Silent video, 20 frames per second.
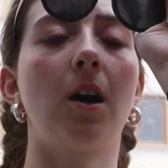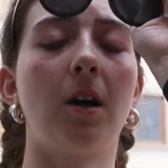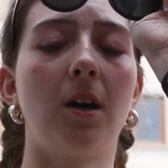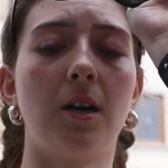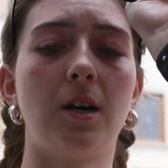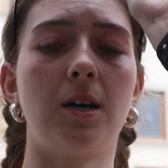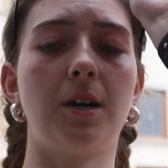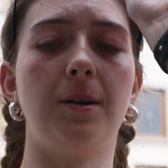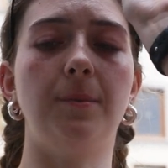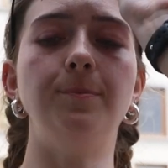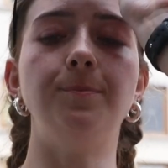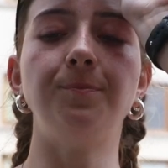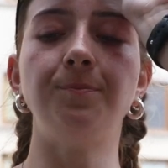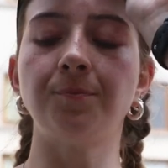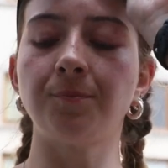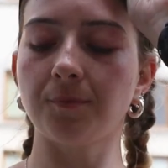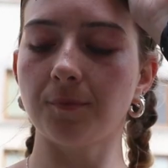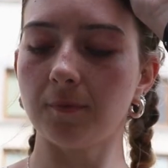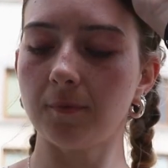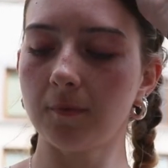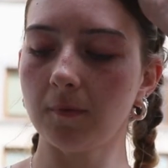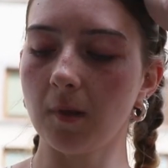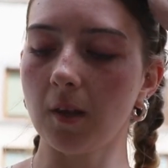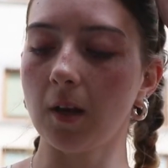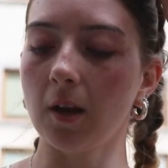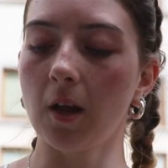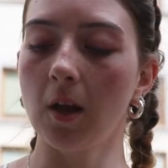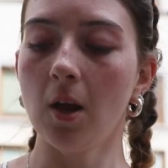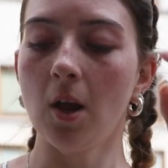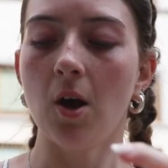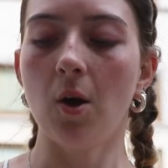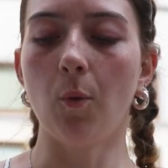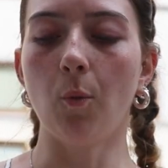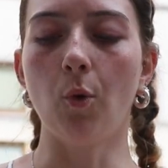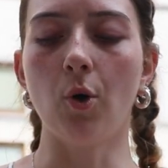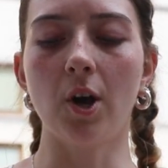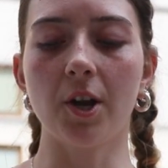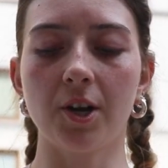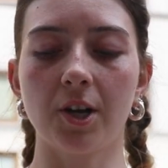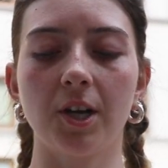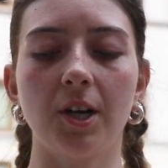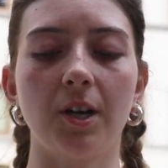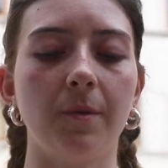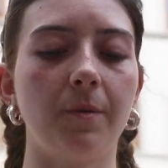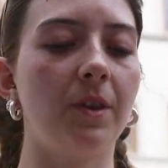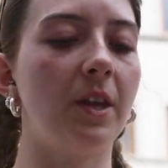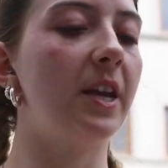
Um, water